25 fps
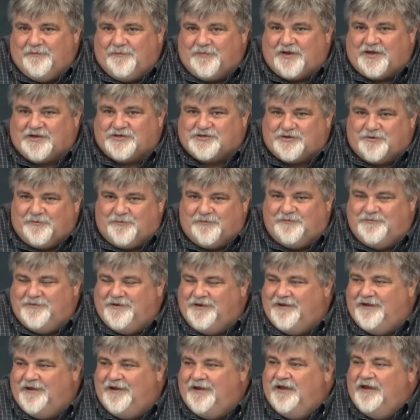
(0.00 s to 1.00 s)
bless you,
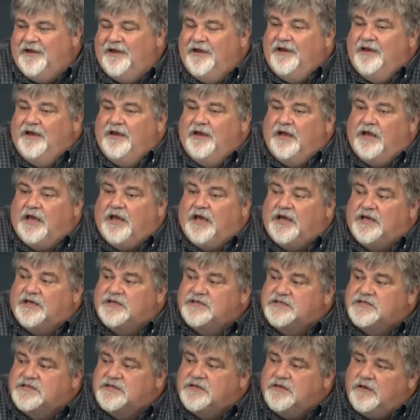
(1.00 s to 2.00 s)

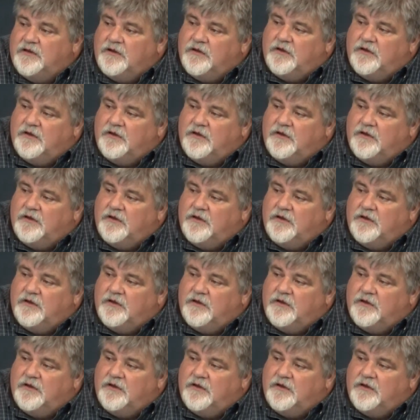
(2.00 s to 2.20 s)
is